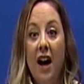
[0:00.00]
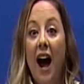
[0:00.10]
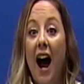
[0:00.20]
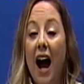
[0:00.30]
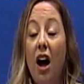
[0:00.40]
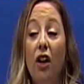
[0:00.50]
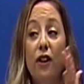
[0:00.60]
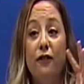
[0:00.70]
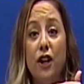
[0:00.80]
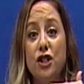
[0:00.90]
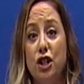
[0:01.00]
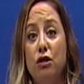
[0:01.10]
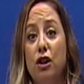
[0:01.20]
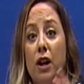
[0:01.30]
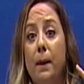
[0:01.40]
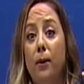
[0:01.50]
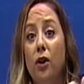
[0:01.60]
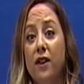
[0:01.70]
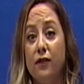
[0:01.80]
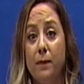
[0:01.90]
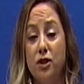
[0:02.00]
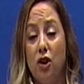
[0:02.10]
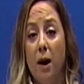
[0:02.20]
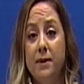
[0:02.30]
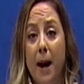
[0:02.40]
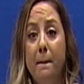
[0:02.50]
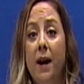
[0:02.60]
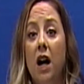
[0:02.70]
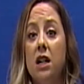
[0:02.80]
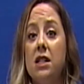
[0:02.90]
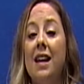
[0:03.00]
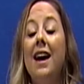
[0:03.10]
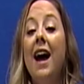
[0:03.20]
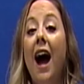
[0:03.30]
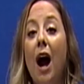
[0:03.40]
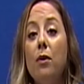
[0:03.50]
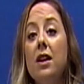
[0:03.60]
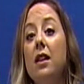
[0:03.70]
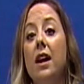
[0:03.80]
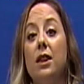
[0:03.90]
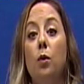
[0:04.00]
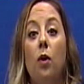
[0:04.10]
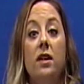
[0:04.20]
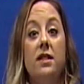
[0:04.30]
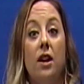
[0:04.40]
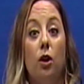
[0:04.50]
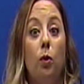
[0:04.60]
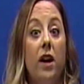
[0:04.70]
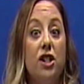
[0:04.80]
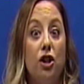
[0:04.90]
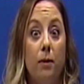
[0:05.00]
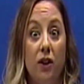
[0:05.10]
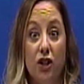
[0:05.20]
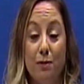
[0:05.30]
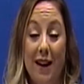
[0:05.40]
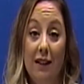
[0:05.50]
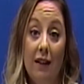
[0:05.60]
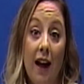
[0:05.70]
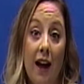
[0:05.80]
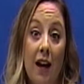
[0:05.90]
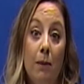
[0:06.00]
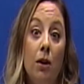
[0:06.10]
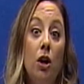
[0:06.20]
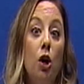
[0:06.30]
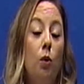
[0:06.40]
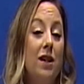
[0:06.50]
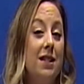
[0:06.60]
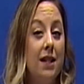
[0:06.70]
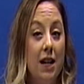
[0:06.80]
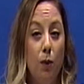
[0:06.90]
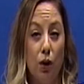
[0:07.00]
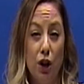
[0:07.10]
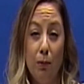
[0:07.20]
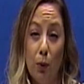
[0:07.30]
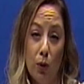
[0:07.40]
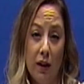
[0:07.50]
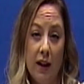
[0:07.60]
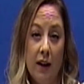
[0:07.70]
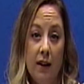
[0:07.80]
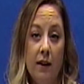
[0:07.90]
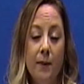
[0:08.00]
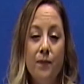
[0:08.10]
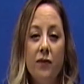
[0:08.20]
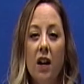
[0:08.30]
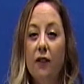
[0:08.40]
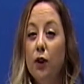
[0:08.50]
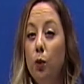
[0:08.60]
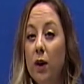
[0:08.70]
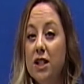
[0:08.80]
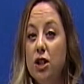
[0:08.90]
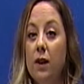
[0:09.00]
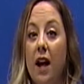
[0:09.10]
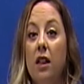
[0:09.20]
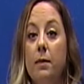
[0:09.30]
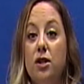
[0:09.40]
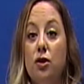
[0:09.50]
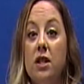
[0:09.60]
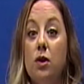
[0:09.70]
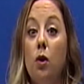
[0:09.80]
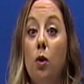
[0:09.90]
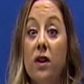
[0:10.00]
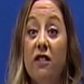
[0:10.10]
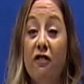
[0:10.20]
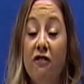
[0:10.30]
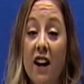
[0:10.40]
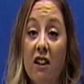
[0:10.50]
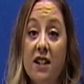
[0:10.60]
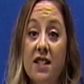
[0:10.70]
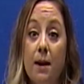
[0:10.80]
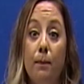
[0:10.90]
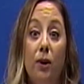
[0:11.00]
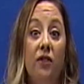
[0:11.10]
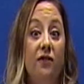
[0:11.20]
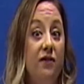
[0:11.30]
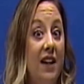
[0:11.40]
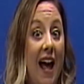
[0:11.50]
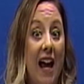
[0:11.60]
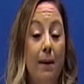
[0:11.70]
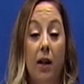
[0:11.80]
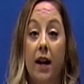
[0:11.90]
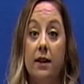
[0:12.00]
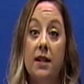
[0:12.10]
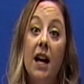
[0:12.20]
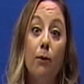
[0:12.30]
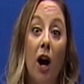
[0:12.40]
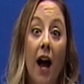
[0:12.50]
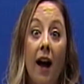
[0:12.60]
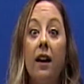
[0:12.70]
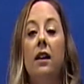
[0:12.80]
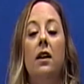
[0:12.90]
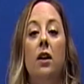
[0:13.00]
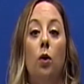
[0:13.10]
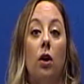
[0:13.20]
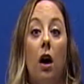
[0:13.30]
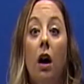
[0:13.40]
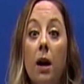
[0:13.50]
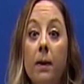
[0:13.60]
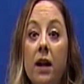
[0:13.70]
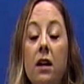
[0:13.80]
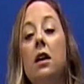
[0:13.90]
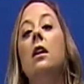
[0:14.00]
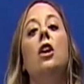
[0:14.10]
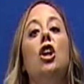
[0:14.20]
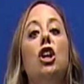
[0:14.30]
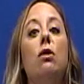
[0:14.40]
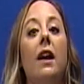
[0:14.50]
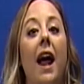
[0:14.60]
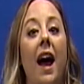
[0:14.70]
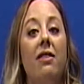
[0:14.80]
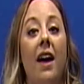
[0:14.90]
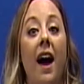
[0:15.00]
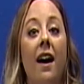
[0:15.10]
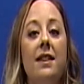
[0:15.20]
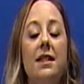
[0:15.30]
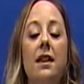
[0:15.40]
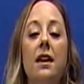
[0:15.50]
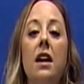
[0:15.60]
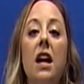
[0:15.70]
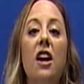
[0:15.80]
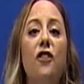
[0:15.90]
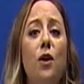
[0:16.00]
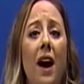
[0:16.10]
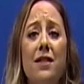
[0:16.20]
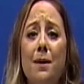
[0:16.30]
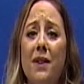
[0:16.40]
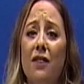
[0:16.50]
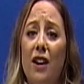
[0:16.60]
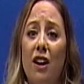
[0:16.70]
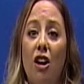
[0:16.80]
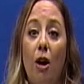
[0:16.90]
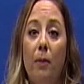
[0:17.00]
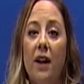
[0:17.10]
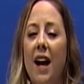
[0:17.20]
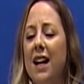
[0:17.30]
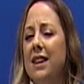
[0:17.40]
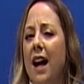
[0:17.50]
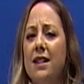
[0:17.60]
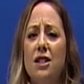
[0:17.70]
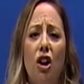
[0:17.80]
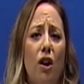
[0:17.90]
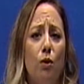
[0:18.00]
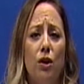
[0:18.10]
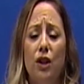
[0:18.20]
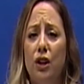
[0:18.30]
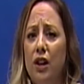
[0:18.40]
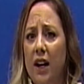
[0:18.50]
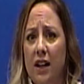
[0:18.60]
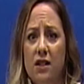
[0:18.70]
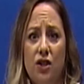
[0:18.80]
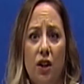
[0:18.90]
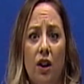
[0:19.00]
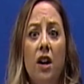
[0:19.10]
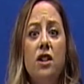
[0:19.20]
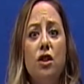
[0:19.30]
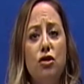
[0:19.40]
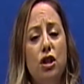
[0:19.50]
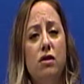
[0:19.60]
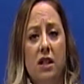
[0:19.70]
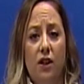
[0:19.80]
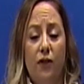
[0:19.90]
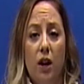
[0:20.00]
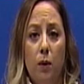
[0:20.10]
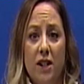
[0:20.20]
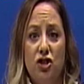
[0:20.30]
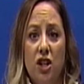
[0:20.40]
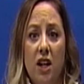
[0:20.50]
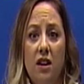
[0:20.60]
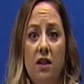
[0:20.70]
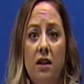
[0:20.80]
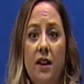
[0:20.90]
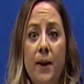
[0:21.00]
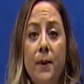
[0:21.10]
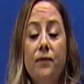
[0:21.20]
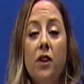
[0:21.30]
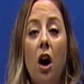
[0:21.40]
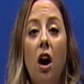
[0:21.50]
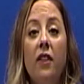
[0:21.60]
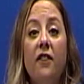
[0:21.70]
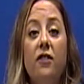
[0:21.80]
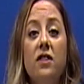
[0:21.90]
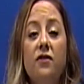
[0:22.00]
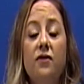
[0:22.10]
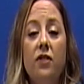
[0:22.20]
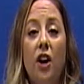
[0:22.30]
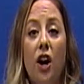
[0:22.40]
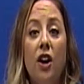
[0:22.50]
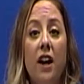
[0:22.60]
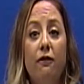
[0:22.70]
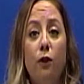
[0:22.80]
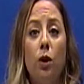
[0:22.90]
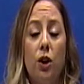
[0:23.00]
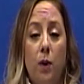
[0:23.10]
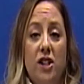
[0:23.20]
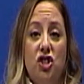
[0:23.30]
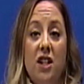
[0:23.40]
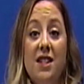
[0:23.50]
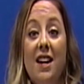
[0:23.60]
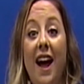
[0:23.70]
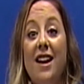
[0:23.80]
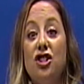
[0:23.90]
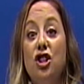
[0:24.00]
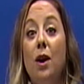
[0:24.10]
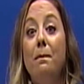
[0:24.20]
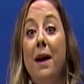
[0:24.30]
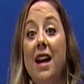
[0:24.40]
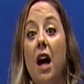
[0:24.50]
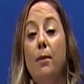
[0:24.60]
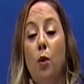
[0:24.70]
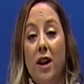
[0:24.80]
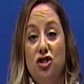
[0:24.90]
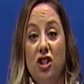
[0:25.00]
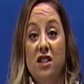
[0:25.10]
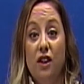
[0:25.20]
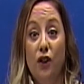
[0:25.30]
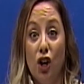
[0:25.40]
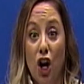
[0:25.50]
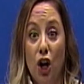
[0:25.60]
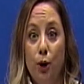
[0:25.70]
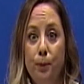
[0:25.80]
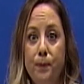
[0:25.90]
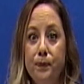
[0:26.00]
On the first 2, you're going to pull them from the drop-down box. I really like the ones that are, what is your mother's maiden name? What city were you born in? If you went to an elementary school with a very simple name like Tamarack or Audubon, you can add that. If you have something very complicated, that's not a really good answer, so choose a different question. On the 3rd and 4th questions, it asks you to make up questions of your own.